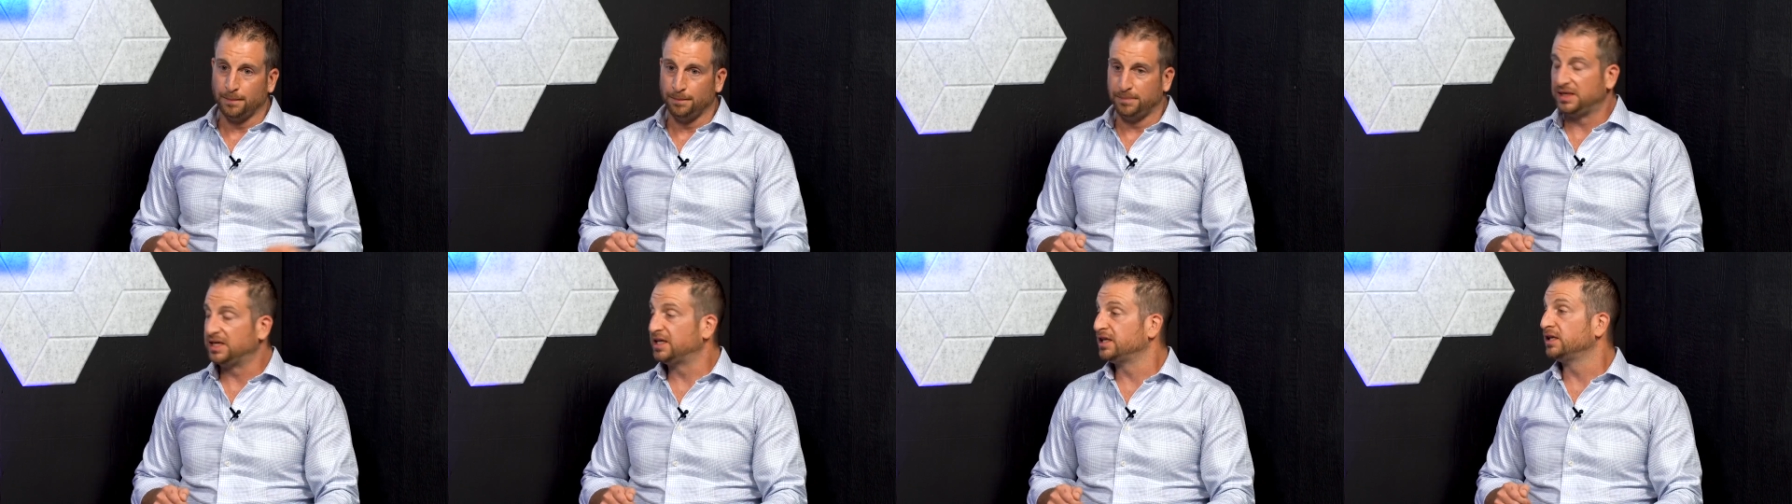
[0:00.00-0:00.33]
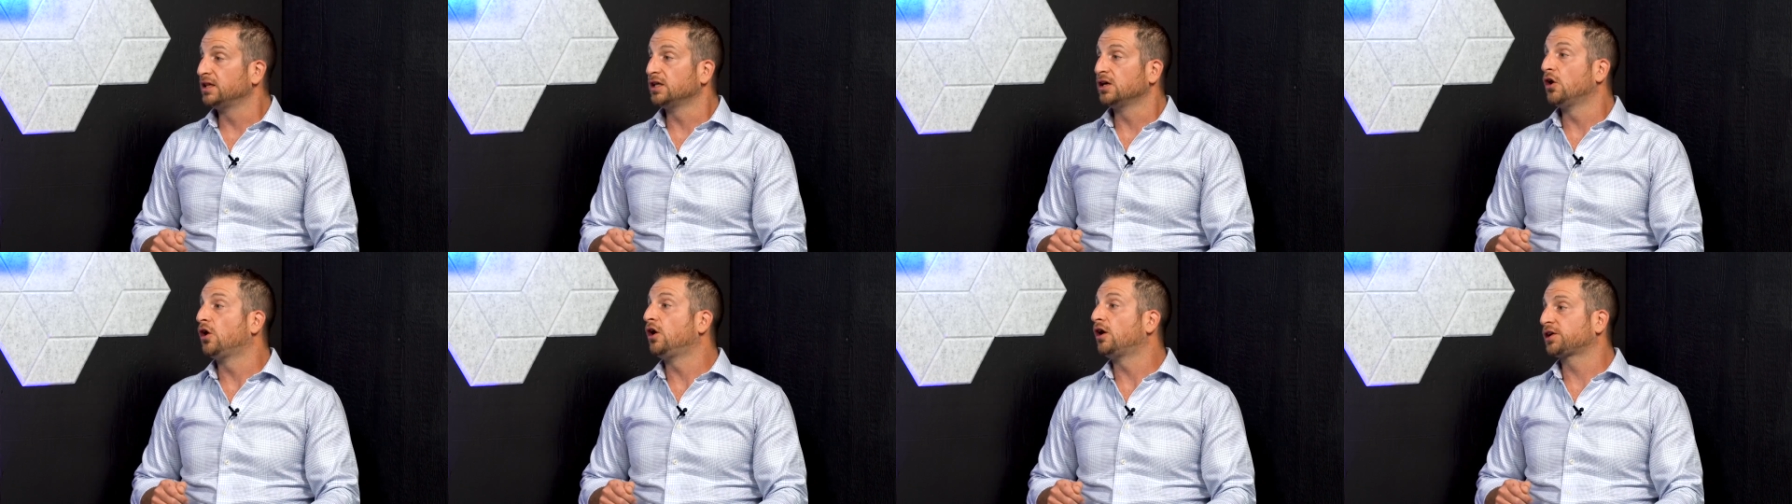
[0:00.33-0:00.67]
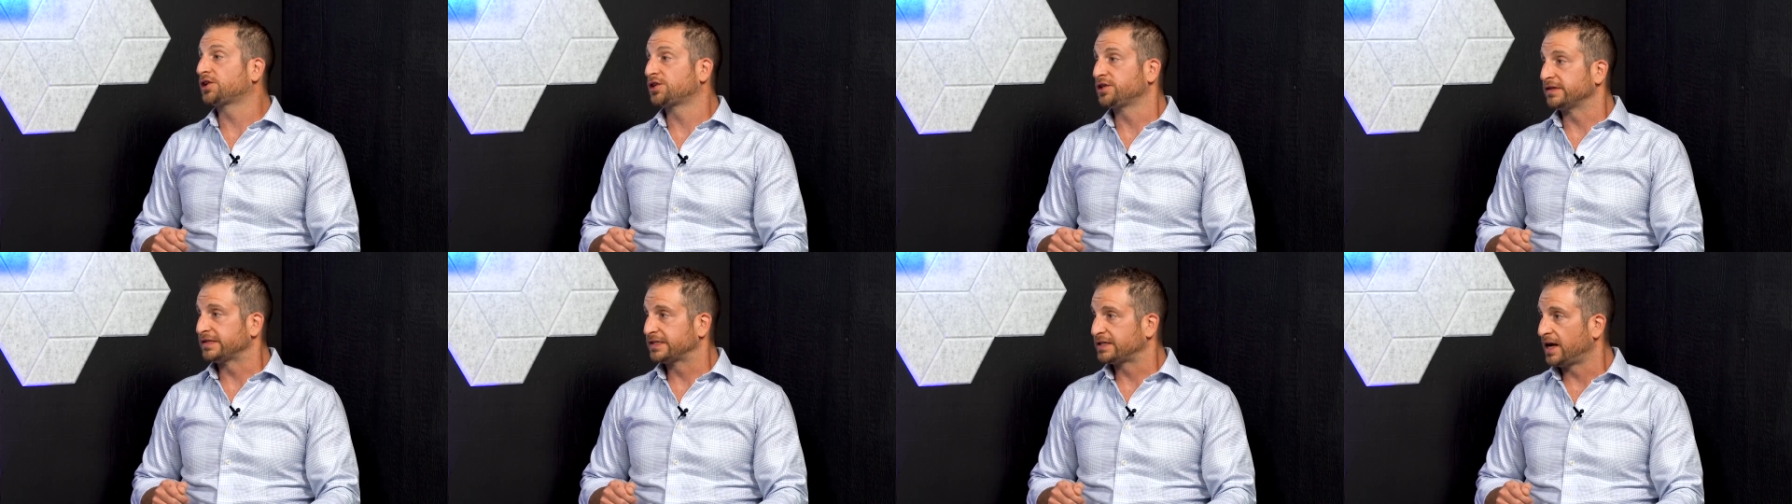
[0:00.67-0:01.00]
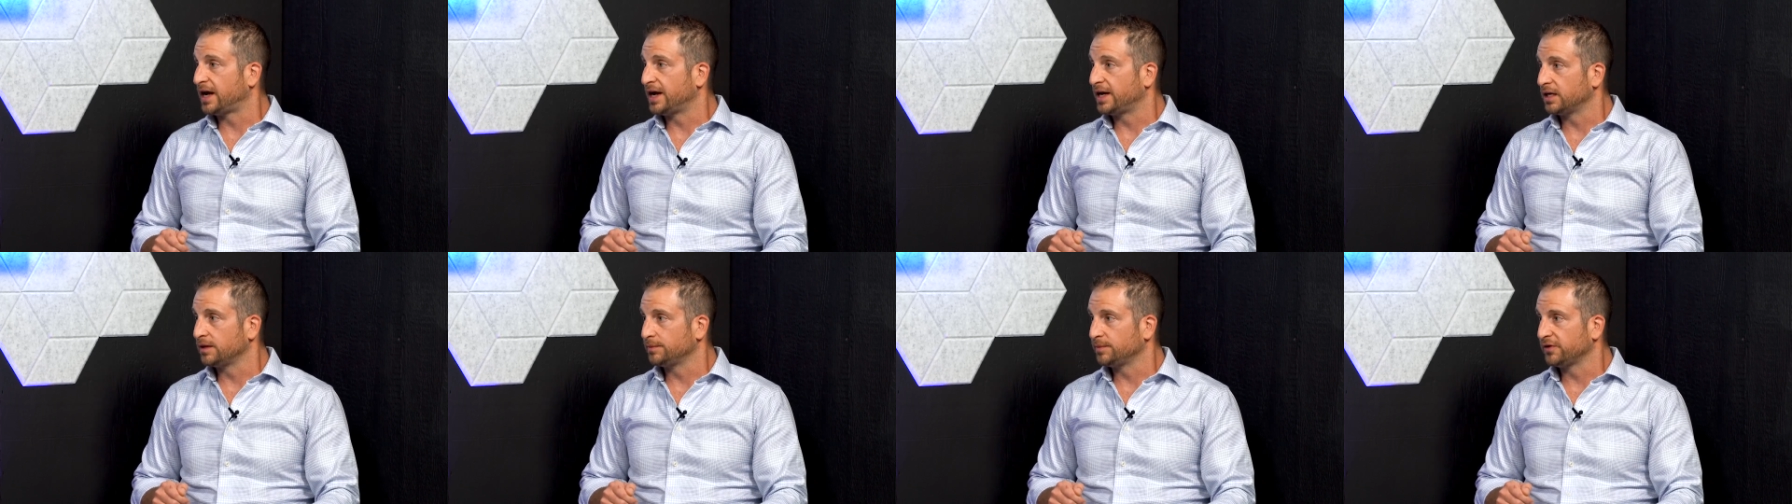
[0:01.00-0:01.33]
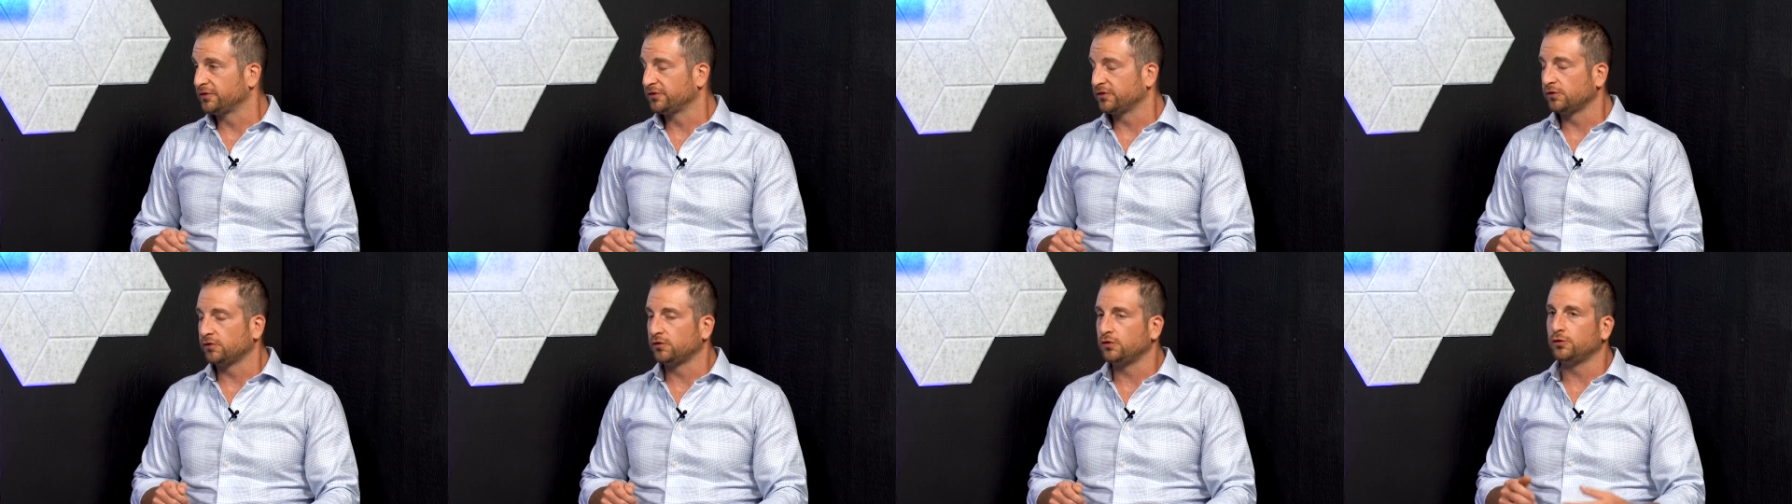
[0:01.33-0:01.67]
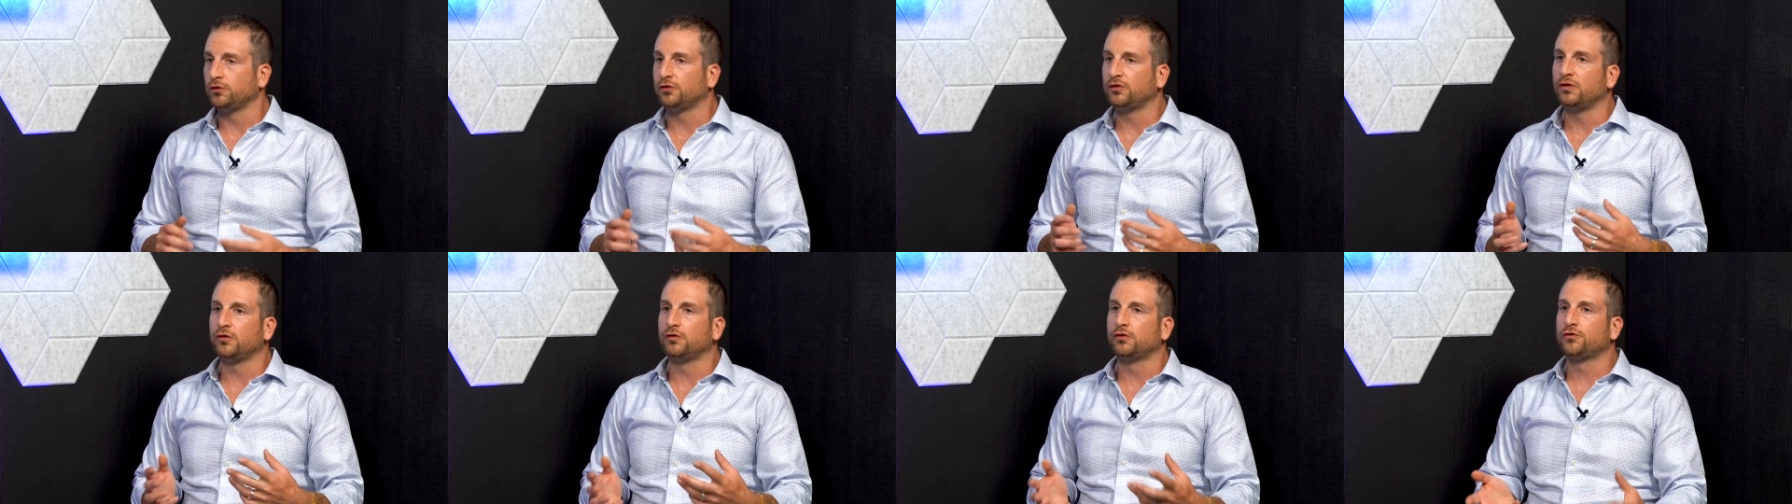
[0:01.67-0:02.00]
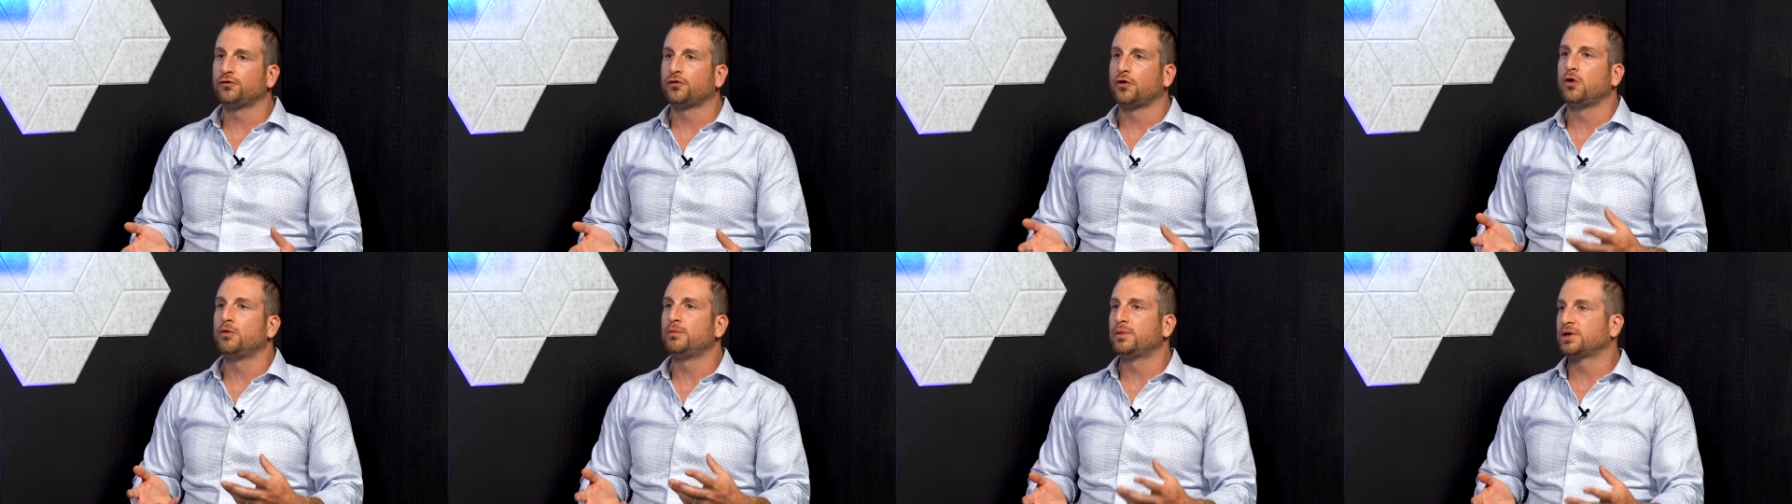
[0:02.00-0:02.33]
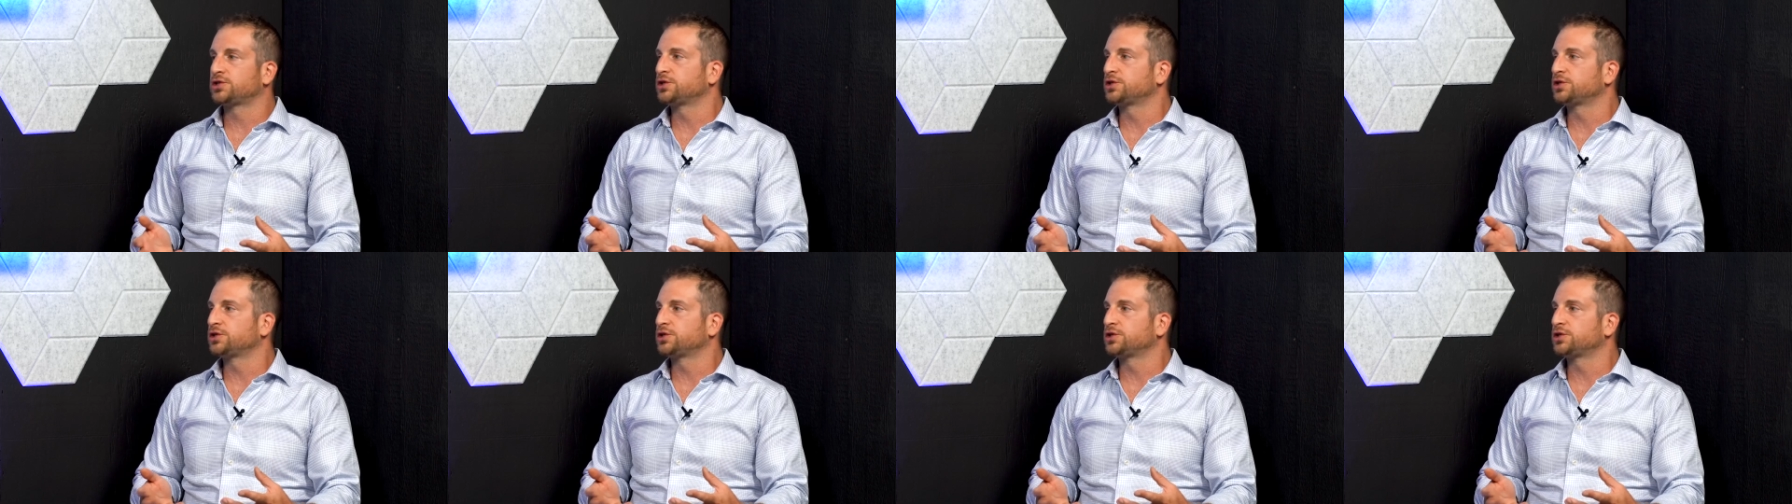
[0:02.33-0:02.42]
being in the auction side of the business, you see so